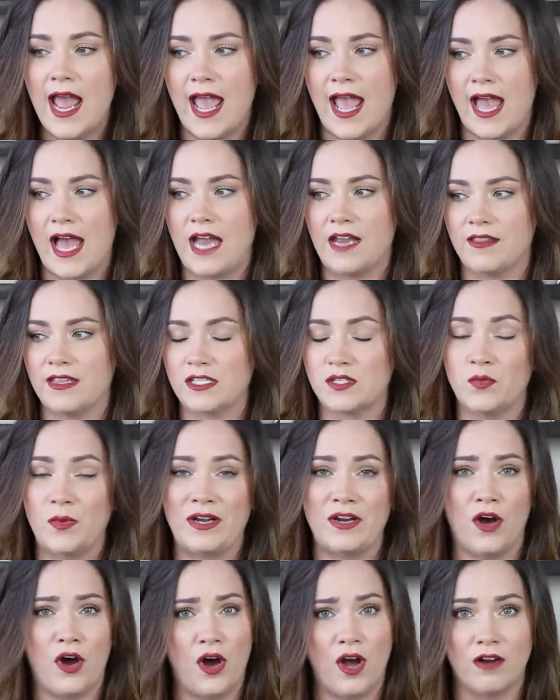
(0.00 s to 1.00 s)
And this
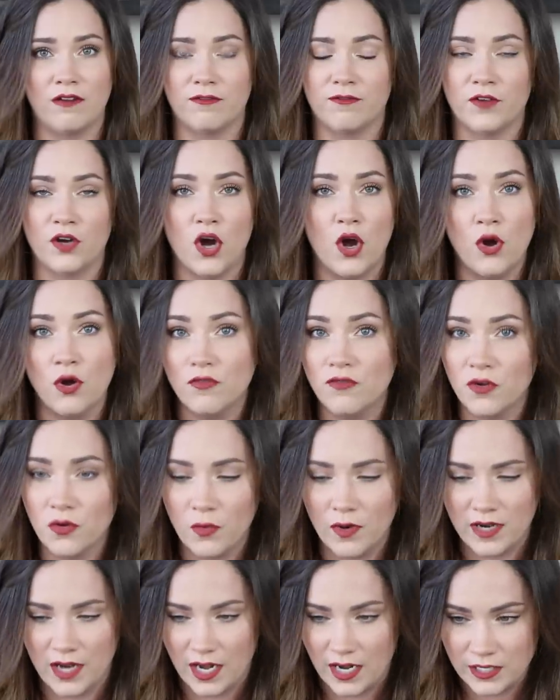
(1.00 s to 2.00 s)
went on for over
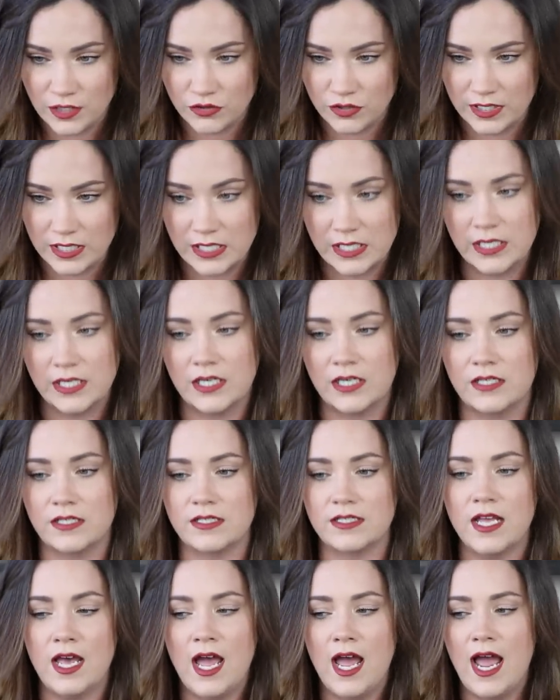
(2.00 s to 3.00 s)
100
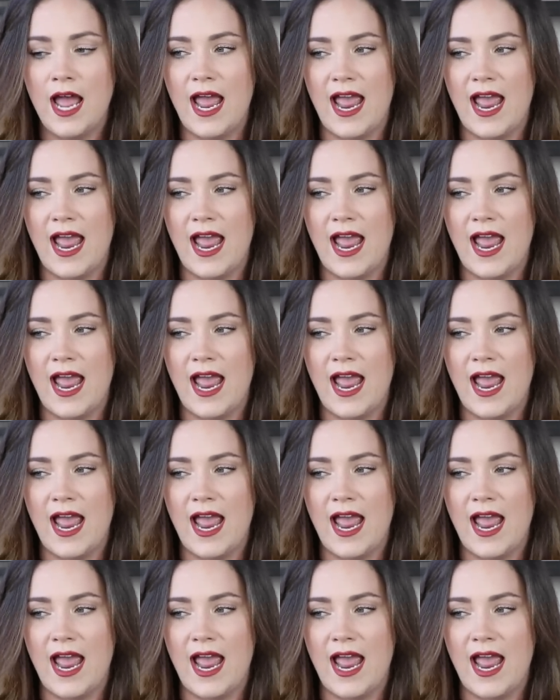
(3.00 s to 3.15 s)
years.